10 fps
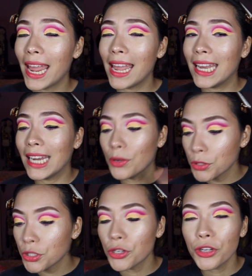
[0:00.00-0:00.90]
and now
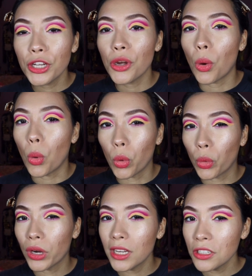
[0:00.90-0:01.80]
it's turning
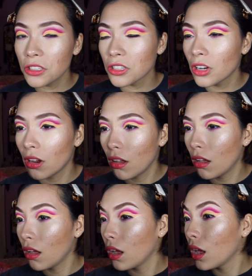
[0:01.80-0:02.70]
orange.
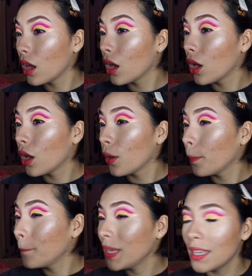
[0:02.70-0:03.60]

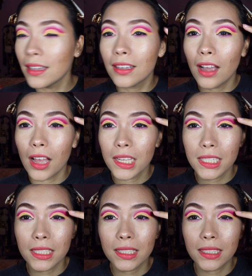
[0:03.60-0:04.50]

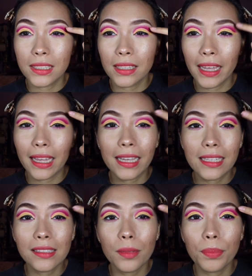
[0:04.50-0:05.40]
Because like I
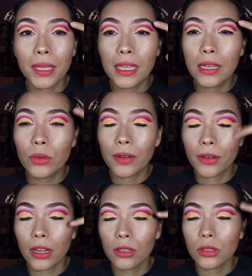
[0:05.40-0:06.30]
guess the pink,
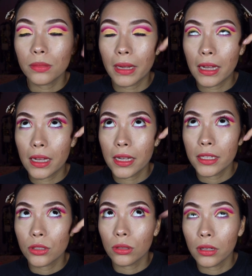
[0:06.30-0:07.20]
whenever I close my
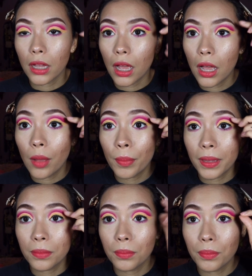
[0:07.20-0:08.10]
eyes or look up,
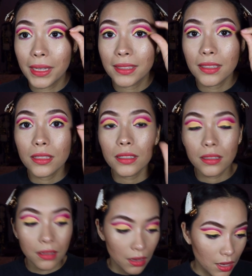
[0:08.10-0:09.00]
it
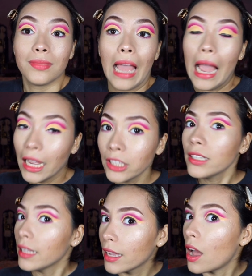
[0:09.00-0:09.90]
mixes. I look
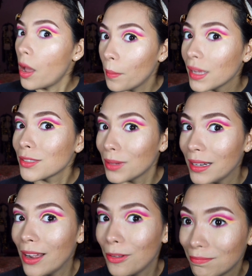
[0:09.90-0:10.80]
like a hot mess right
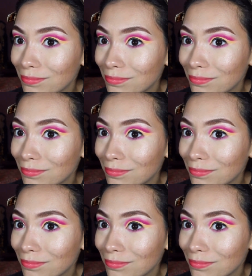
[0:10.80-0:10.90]
now.